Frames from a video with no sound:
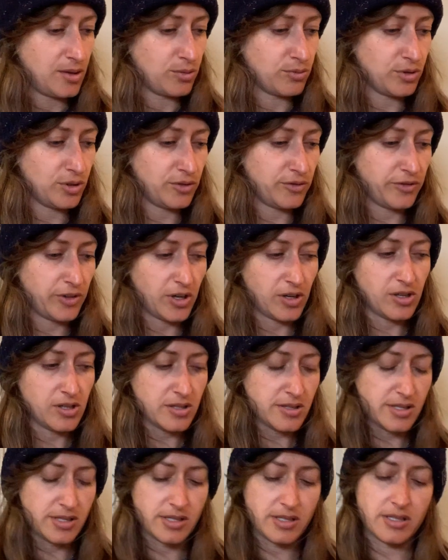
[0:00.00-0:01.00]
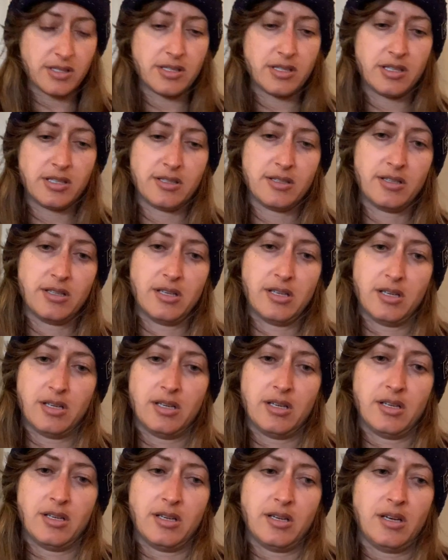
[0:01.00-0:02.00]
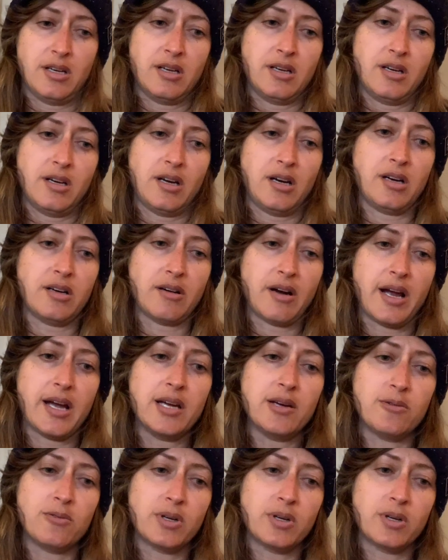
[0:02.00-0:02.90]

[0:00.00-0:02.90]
reversed. All right,